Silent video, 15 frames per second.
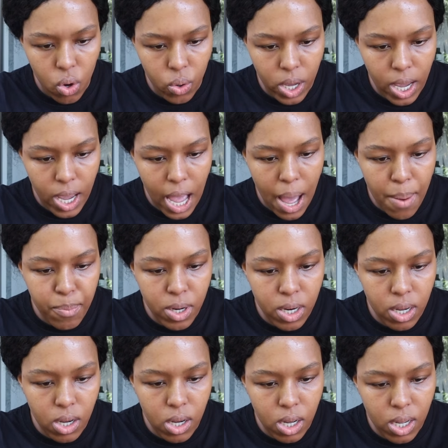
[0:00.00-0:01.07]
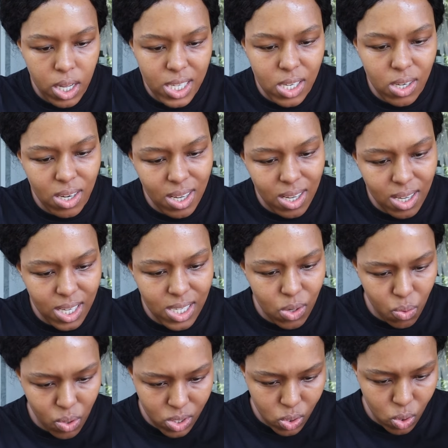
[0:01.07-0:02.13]
Okay, Is it
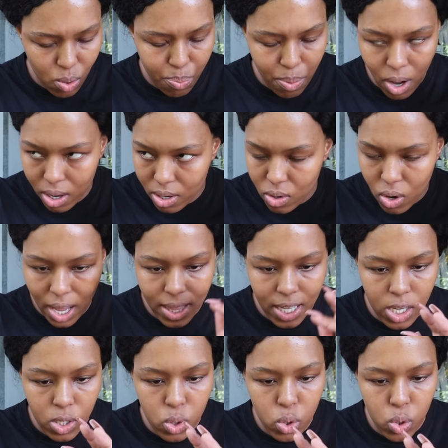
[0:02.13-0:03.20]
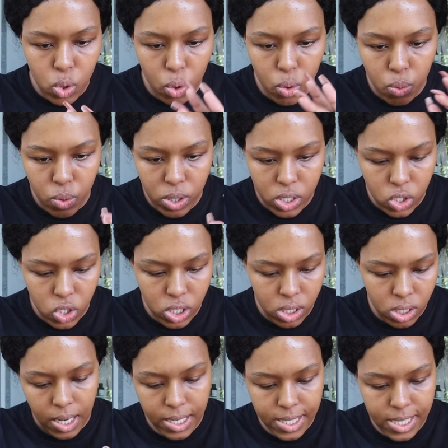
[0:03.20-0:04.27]
Greenstone Park? No, I think it's Stone Ridge.
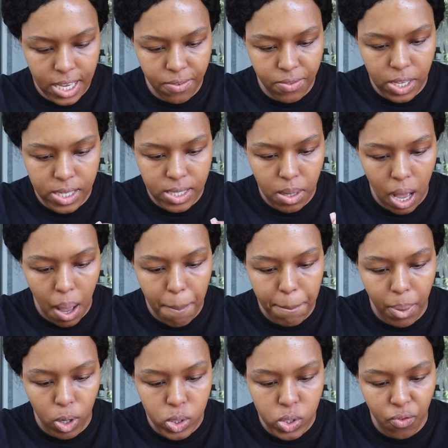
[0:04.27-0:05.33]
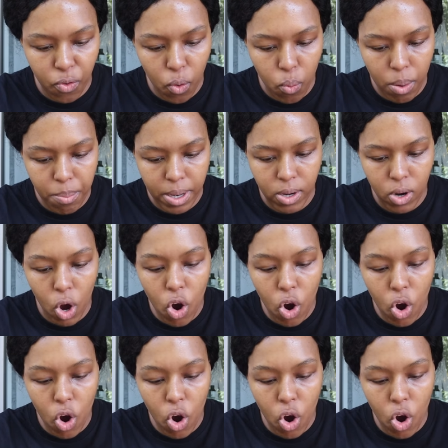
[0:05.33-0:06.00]
Let's see if there's a Bolt for women.